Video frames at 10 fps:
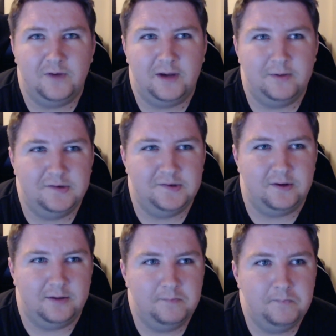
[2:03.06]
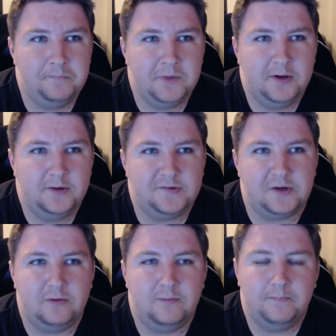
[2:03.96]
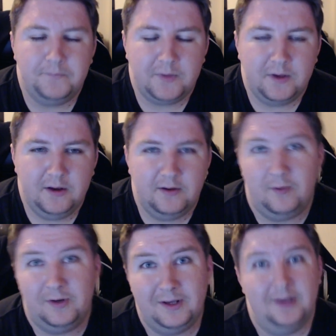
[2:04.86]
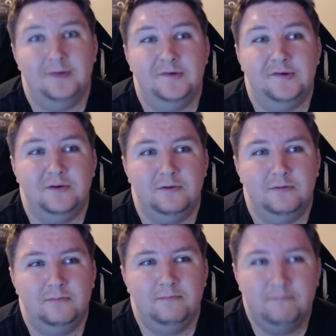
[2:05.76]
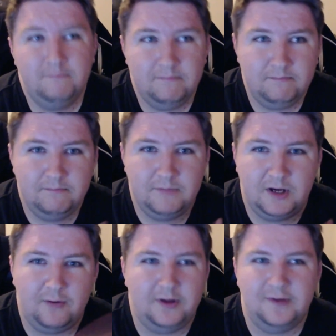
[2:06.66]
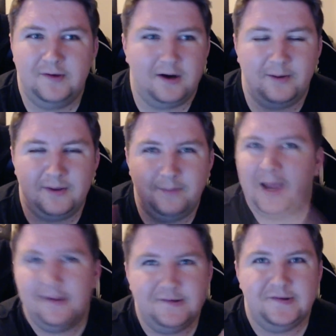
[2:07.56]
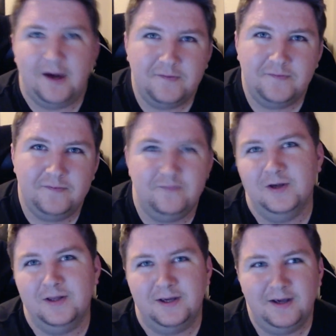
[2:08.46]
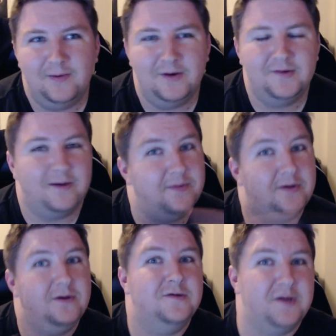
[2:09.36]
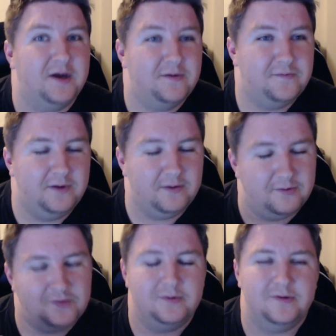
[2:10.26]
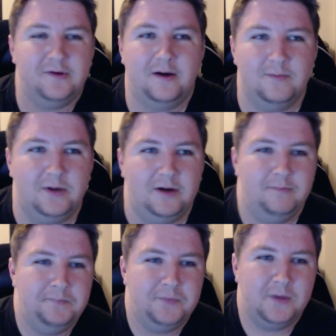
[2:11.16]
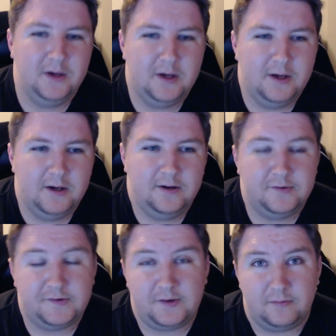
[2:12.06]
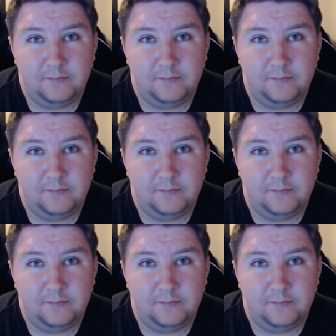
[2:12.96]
minutes long, so I want to get into, I don't want to talk about the bad stuff, really. I want to talk about the good stuff, and that's what we're going to talk about. So